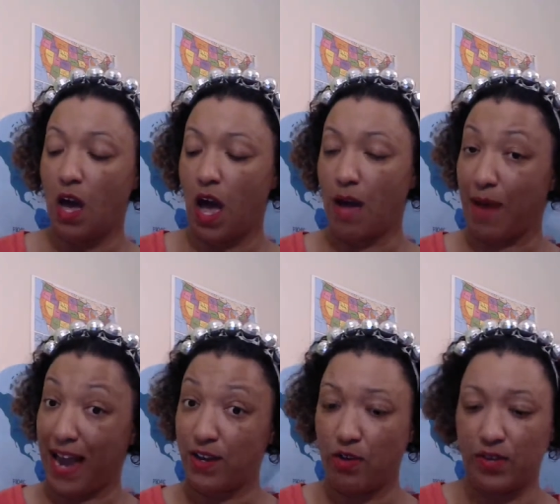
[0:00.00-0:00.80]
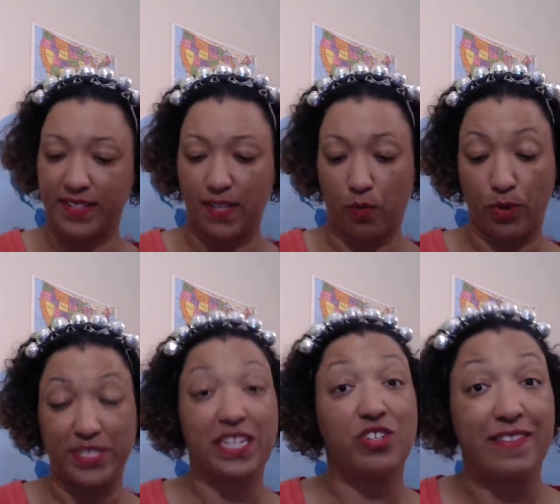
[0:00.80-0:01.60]
I noticed that we're
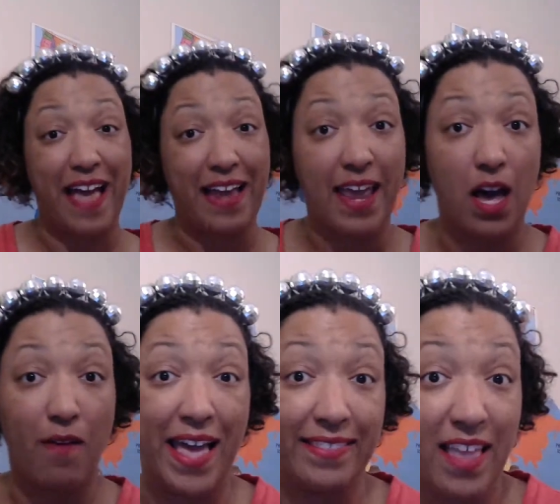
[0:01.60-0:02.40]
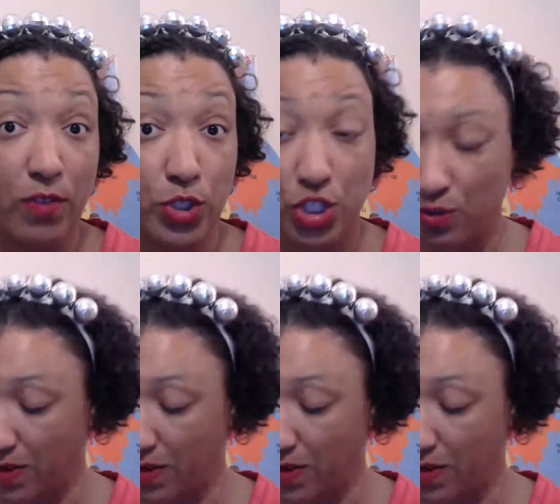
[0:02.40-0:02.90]
teaching that now at level 2